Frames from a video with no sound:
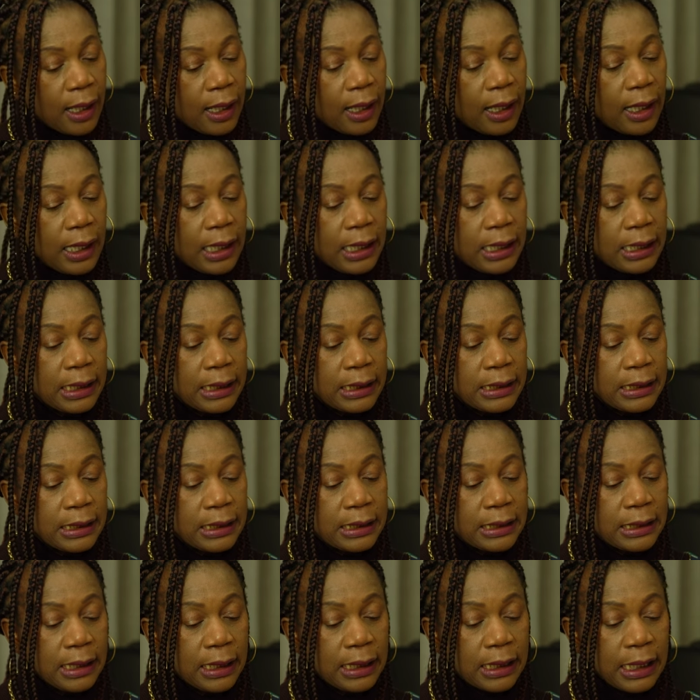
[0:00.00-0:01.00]

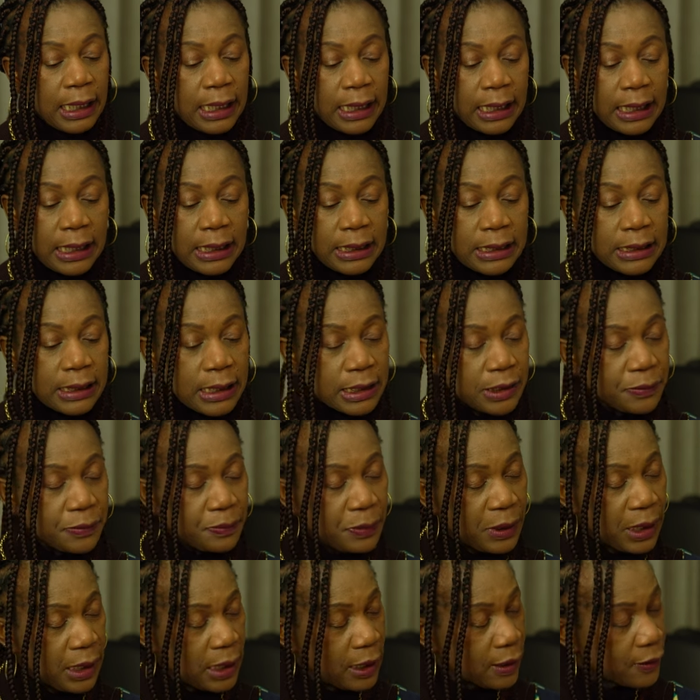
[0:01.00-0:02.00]
And their religious
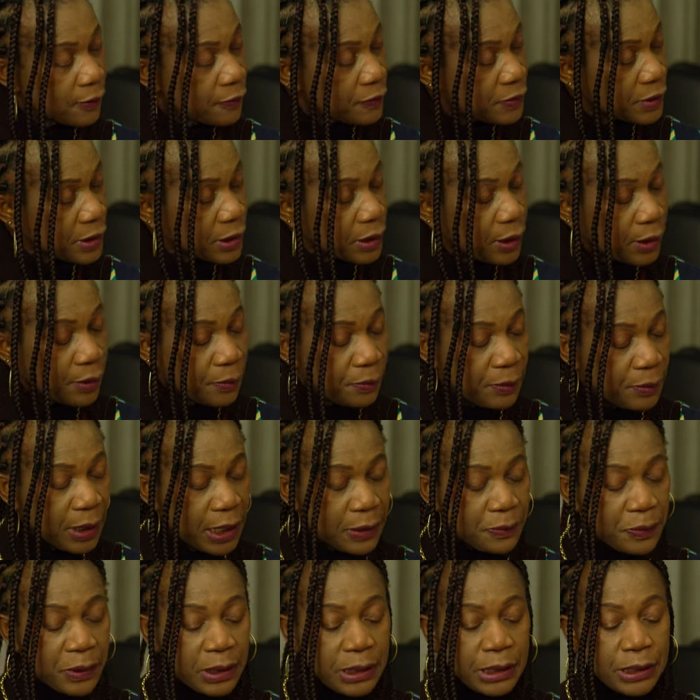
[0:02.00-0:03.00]
beliefs
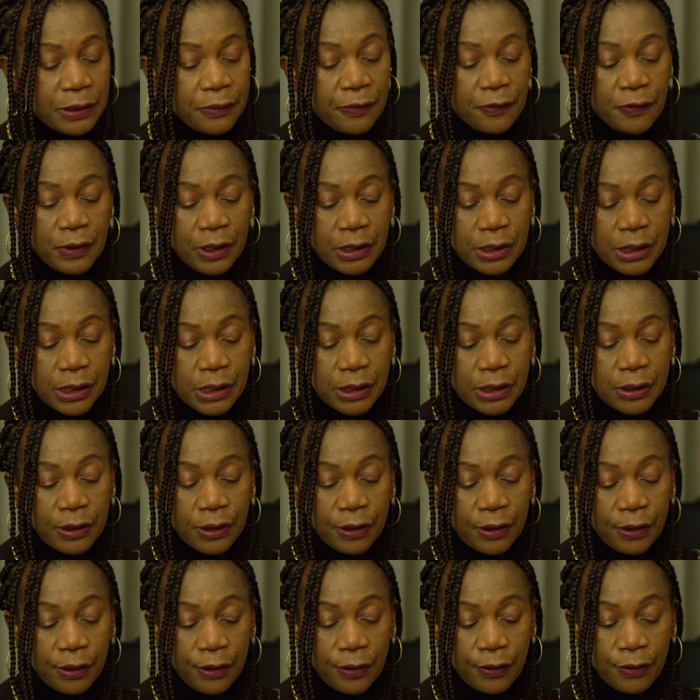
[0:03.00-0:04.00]
might be different
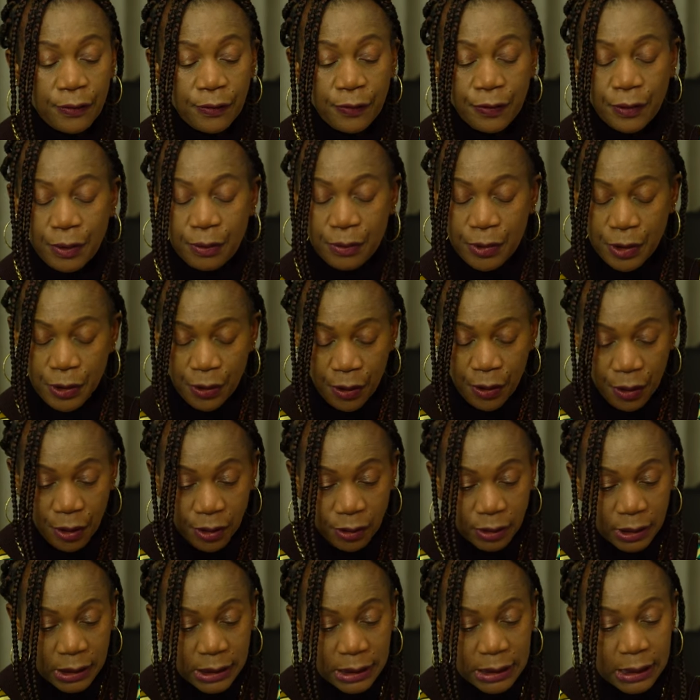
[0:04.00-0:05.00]
from
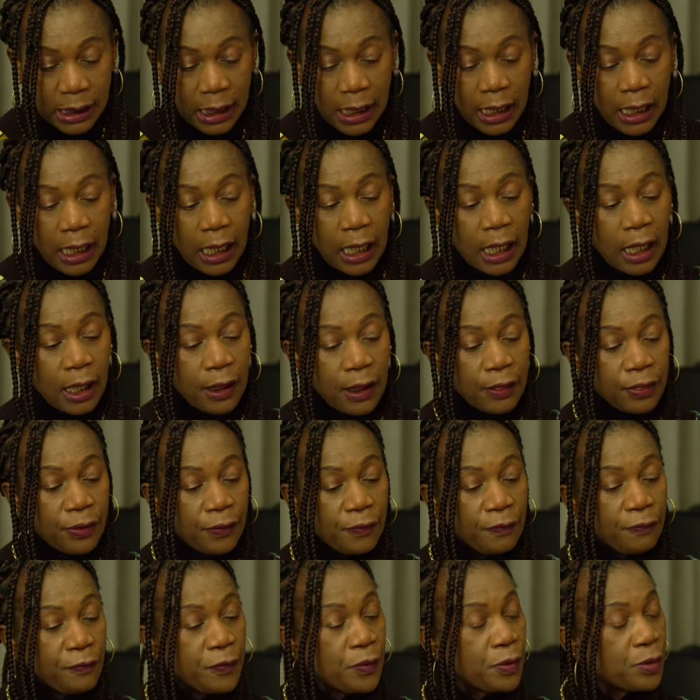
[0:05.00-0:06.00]
yours.
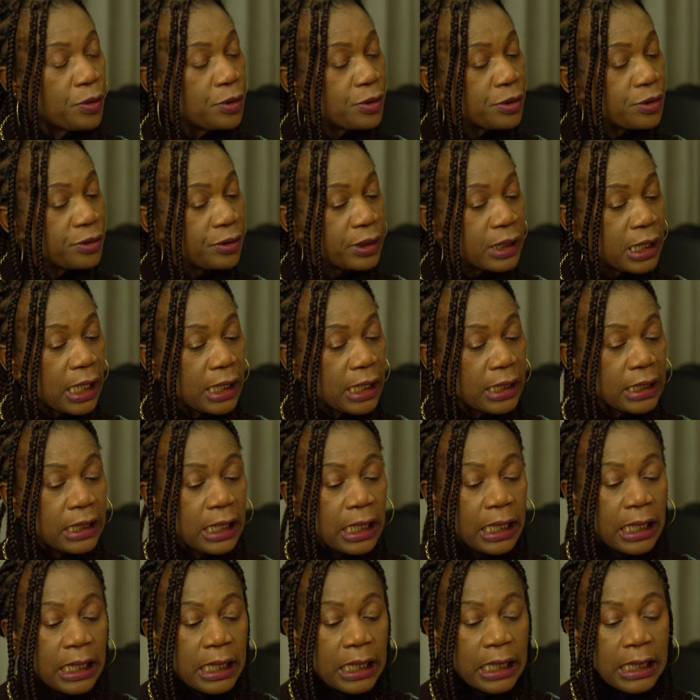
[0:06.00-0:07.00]
The food that
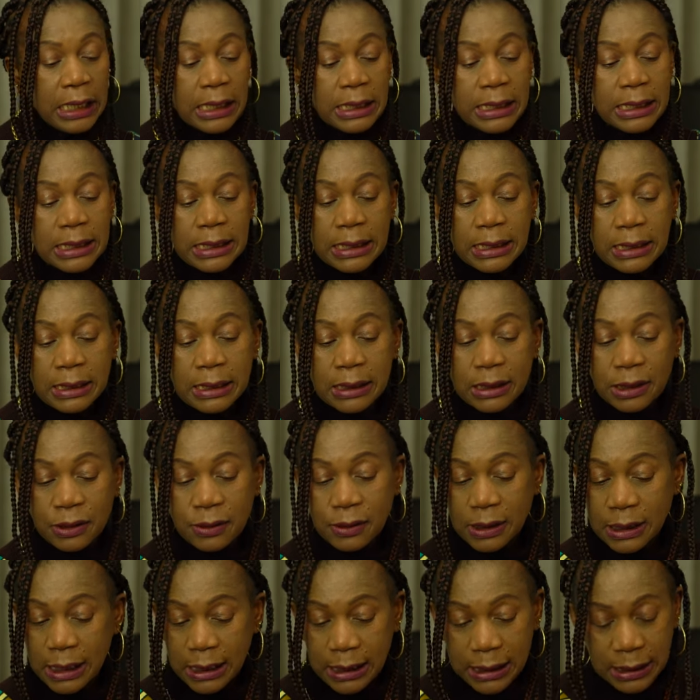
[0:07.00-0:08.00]
they eat is
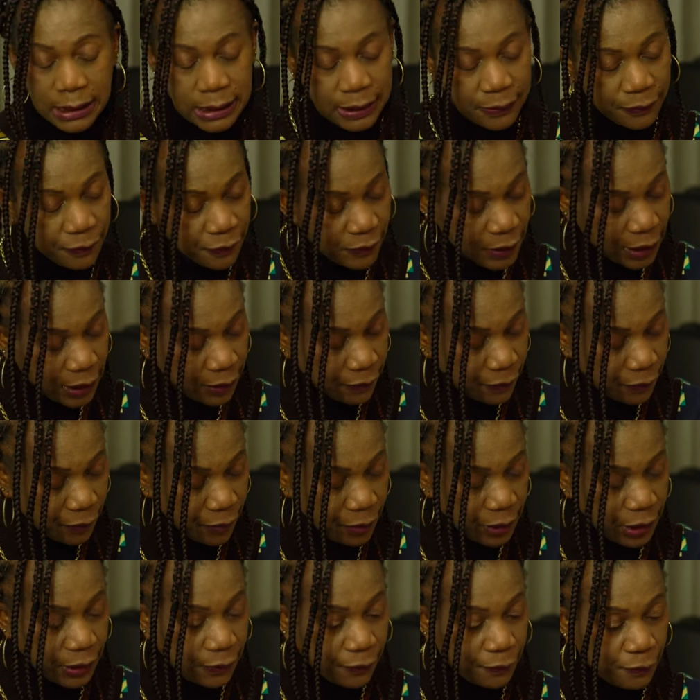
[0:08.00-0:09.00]
totally different
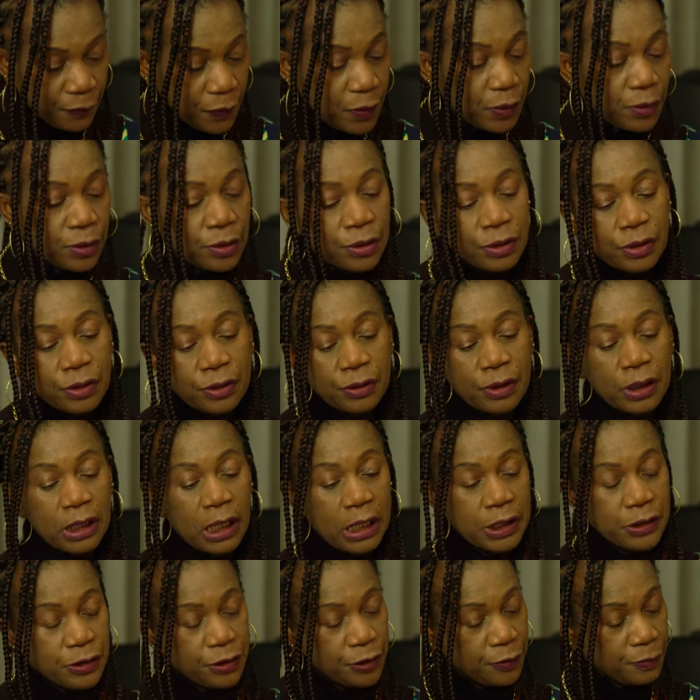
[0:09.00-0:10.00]
for the food
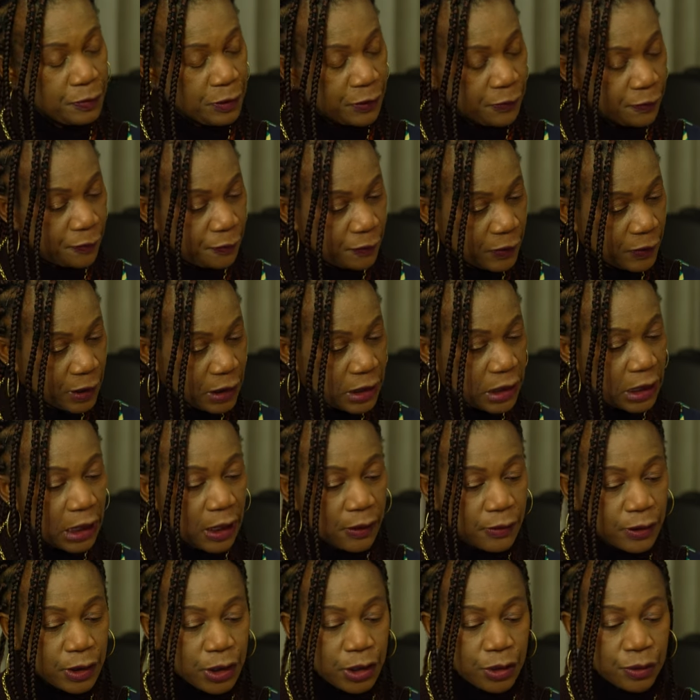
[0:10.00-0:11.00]
that we've been feeding
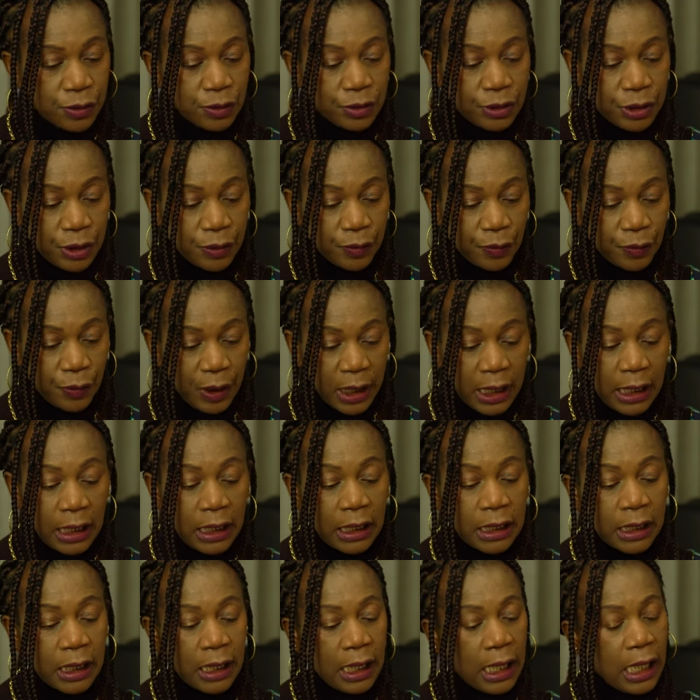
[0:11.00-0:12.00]
our children with.